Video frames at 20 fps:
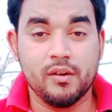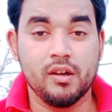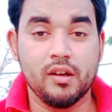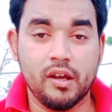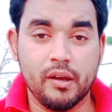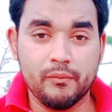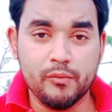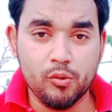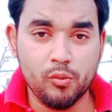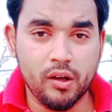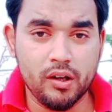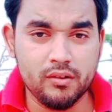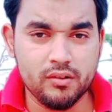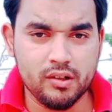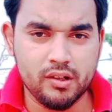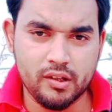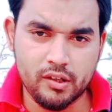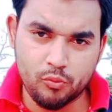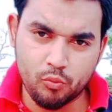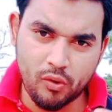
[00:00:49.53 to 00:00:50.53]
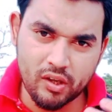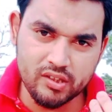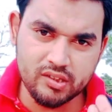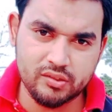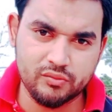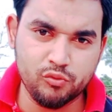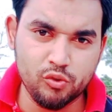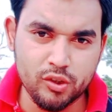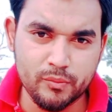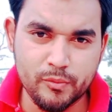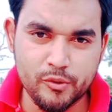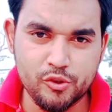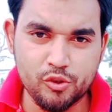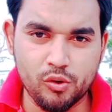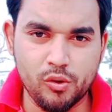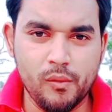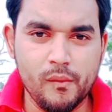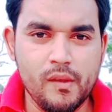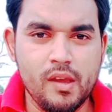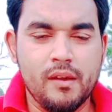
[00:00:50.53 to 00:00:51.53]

Everyone watch full video,